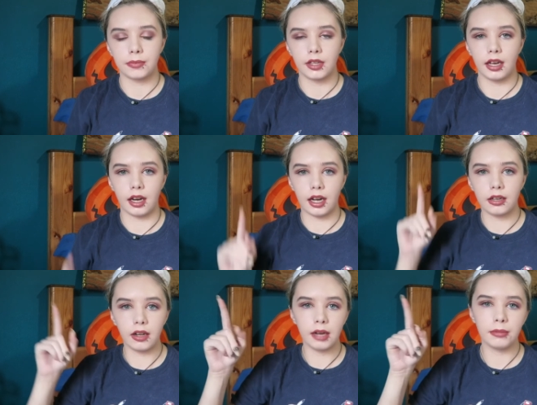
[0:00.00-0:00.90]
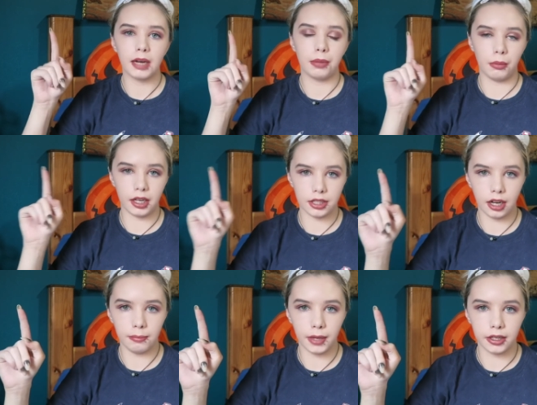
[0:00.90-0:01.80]
and I climbed up on my
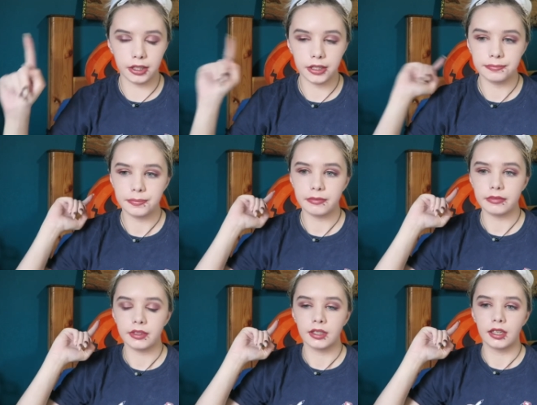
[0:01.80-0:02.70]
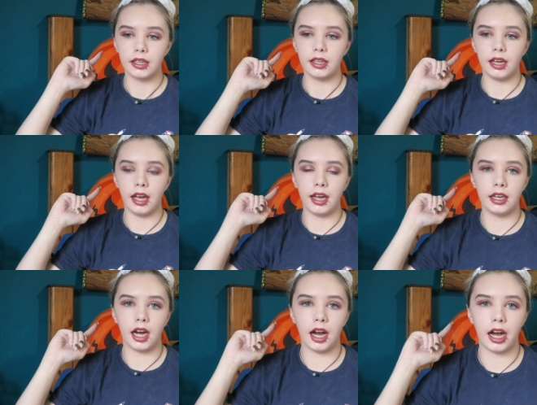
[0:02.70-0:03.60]
top bunk
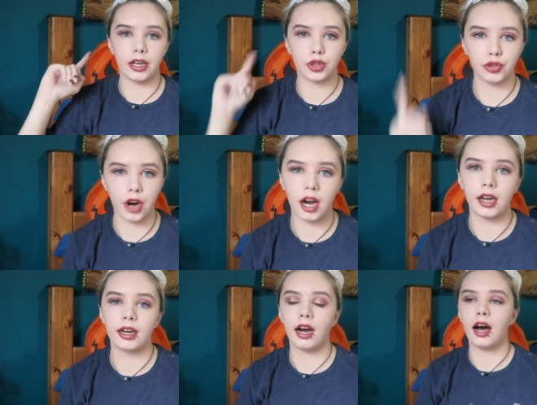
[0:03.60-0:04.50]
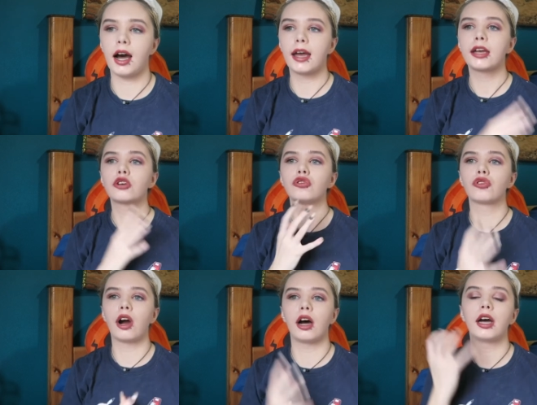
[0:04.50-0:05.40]
and I cried. I
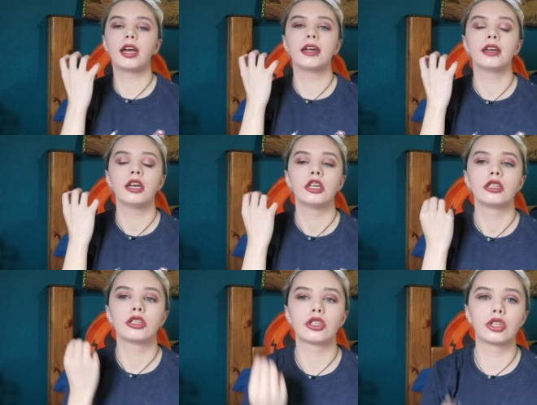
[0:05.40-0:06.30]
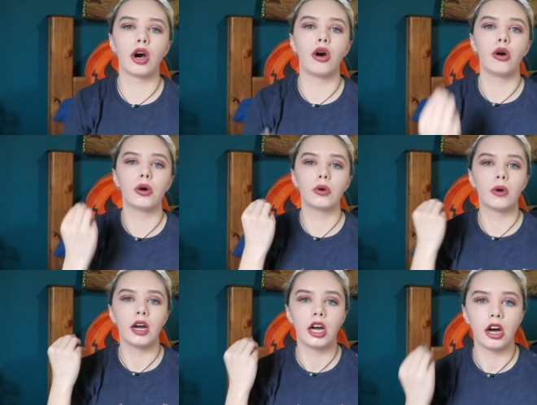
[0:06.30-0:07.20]
cried
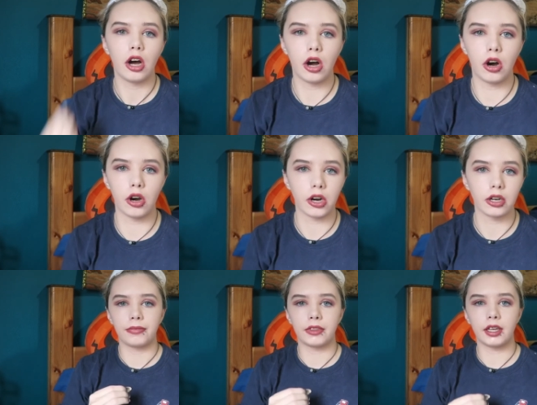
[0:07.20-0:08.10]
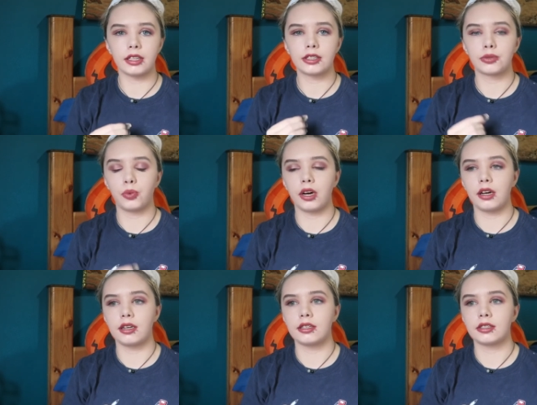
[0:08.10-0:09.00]
so hard. This
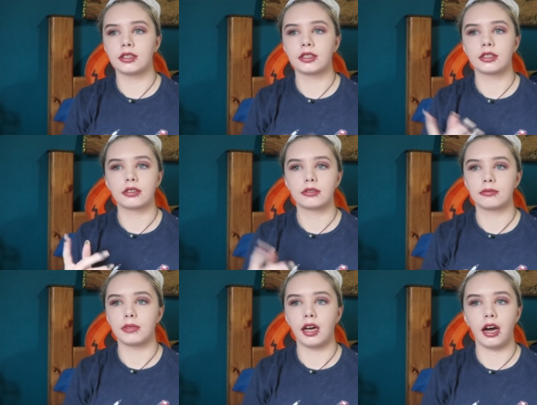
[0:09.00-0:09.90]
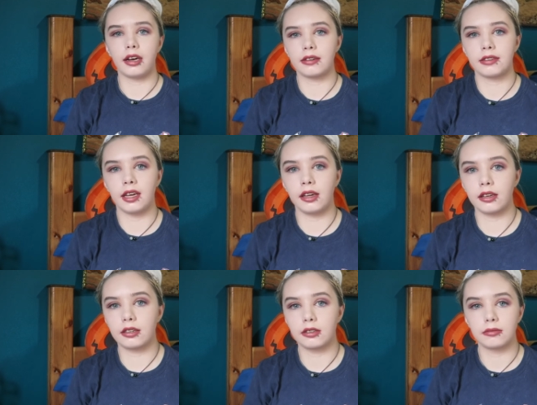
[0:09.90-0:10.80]
was, I
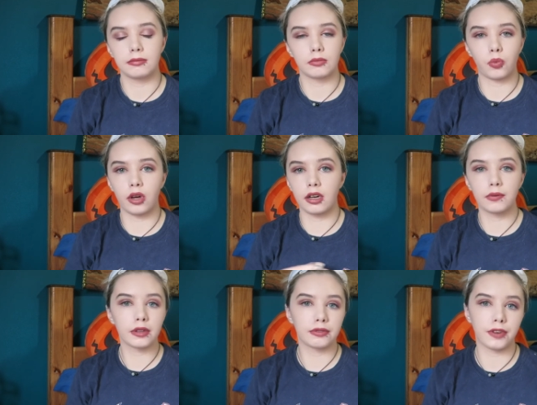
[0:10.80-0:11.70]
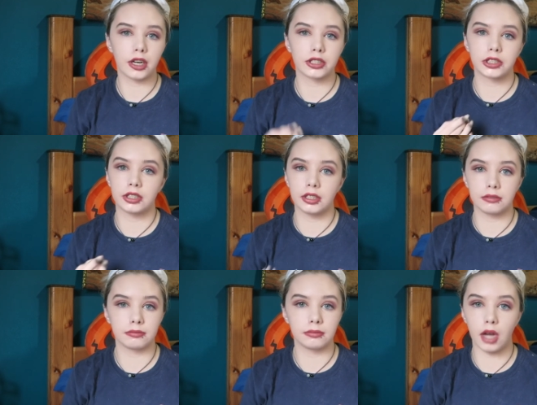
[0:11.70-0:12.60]
think, one of the first
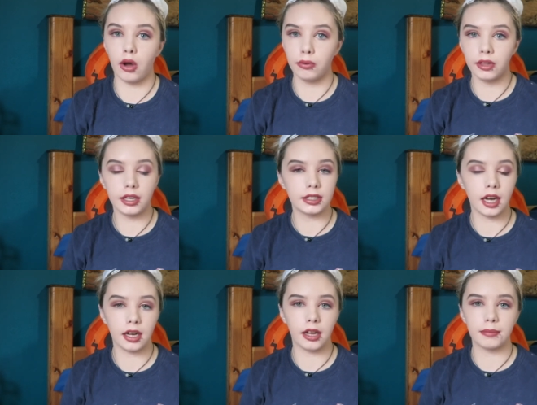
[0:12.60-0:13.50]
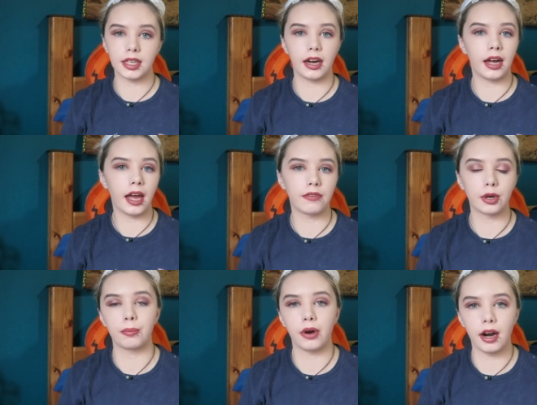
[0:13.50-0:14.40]
and only times that I ever
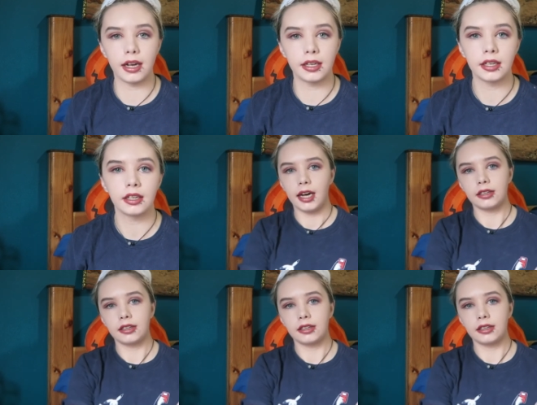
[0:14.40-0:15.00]
prayed. I had